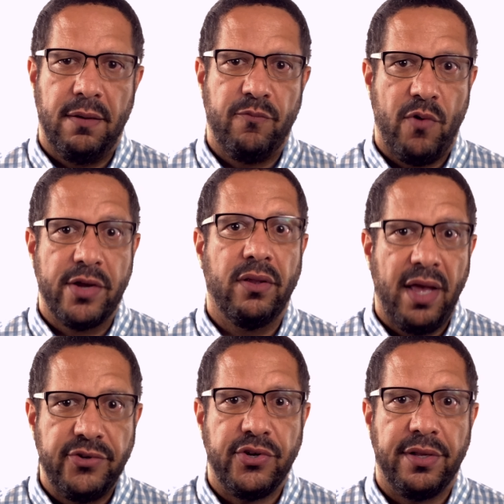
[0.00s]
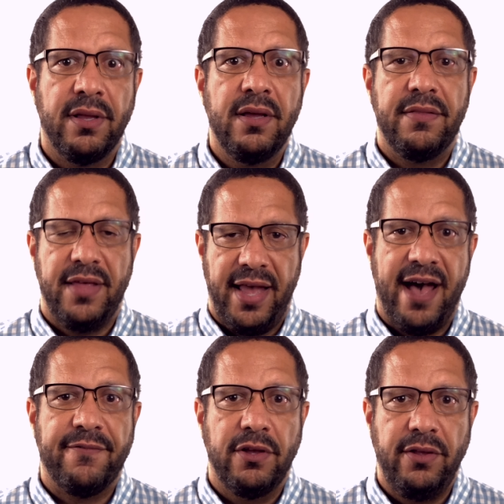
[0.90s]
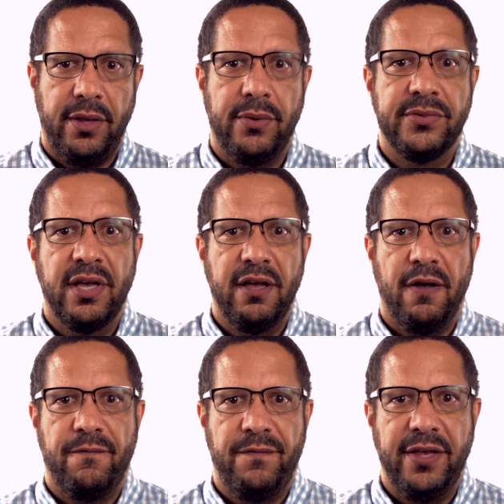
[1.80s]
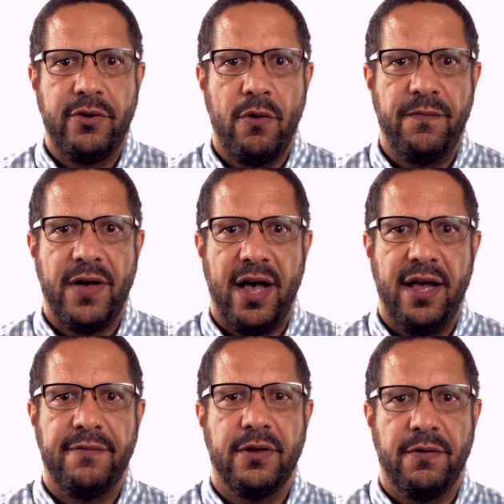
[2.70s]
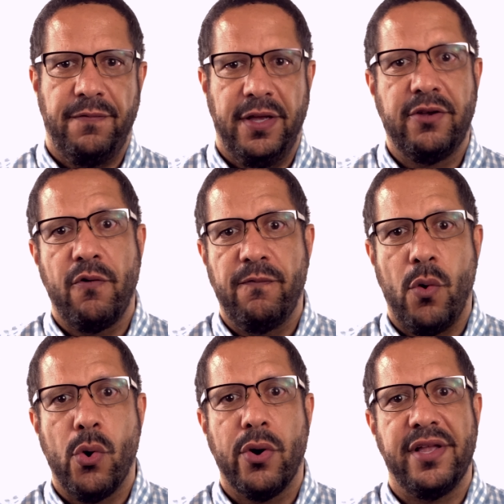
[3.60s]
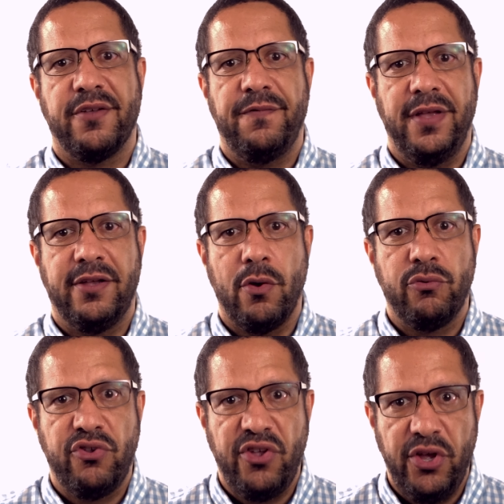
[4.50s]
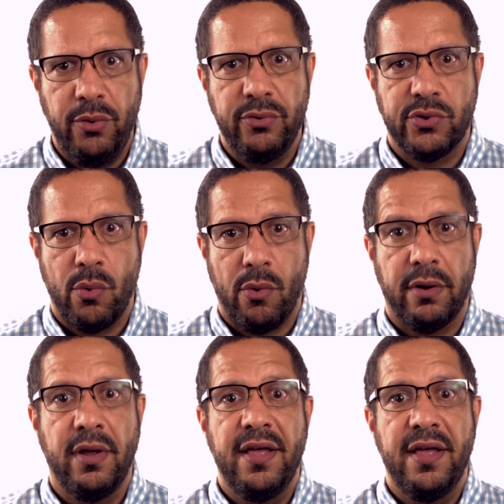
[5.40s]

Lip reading: regulation, they have to use a FICO 5, a FICO 4, and a FICO 2 score.